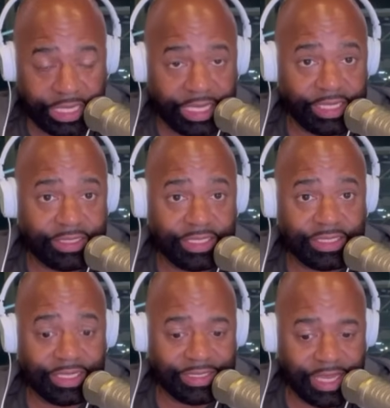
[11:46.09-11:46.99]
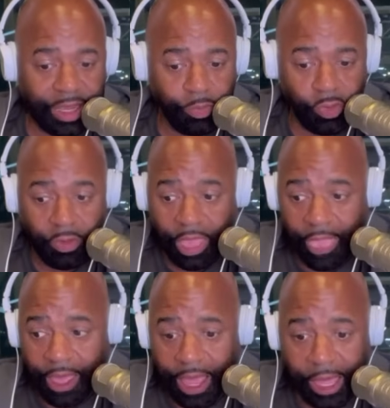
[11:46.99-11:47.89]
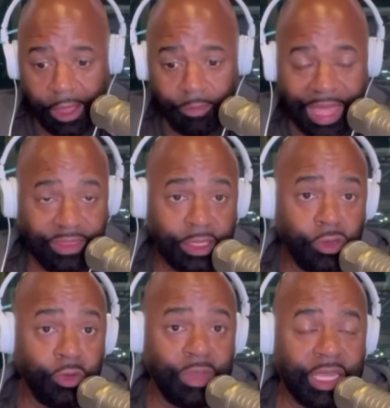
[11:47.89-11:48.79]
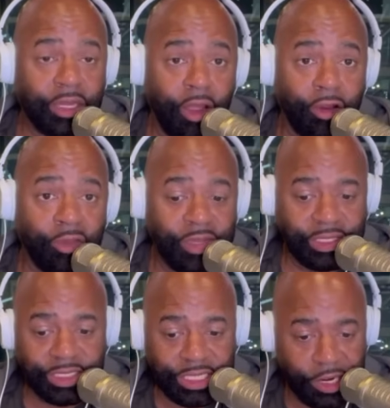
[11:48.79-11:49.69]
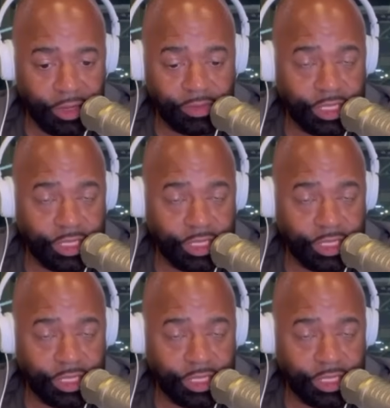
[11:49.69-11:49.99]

Higgins as an example, I think you can make an argument that